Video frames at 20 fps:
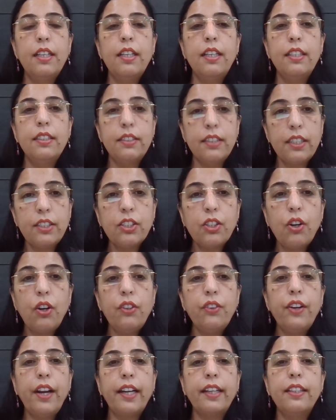Such
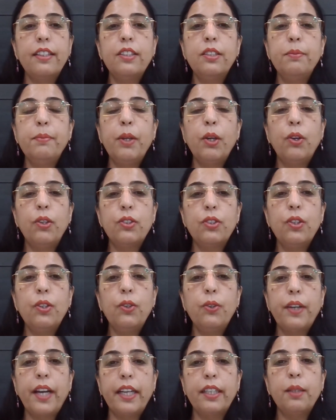contractors may also
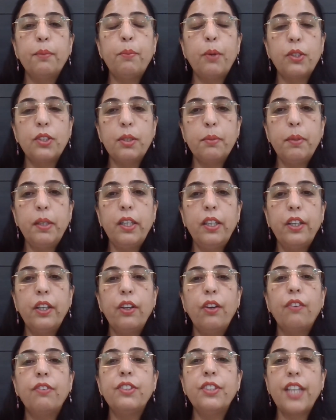look at the
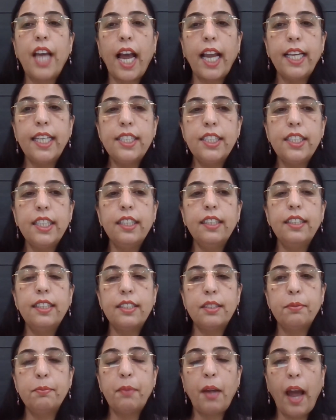possibility of challenging
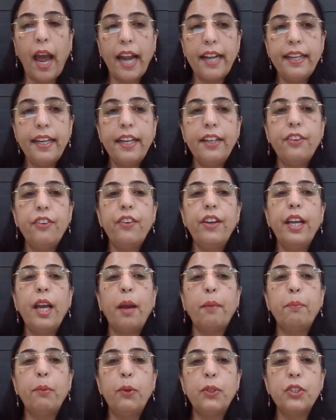this mandatory
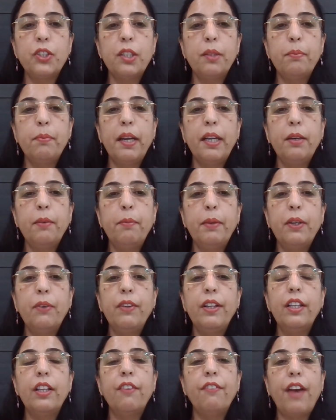apportionment
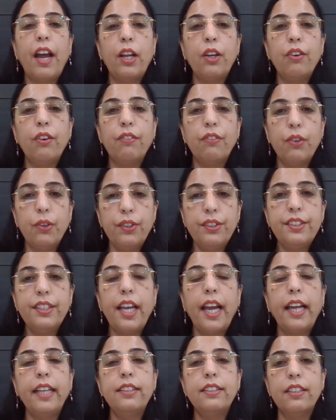between the value of goods
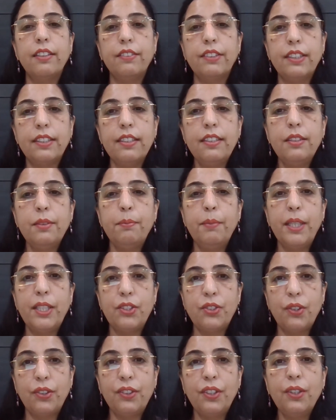and services
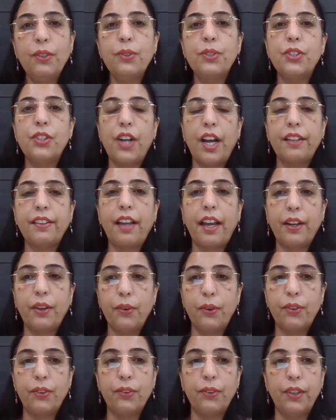based on the Gujarat High
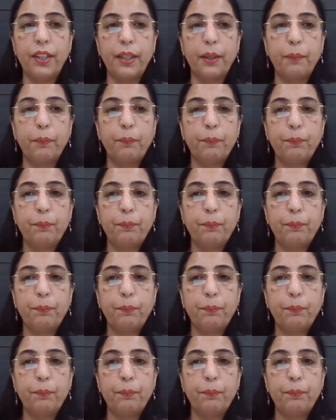Court ruling.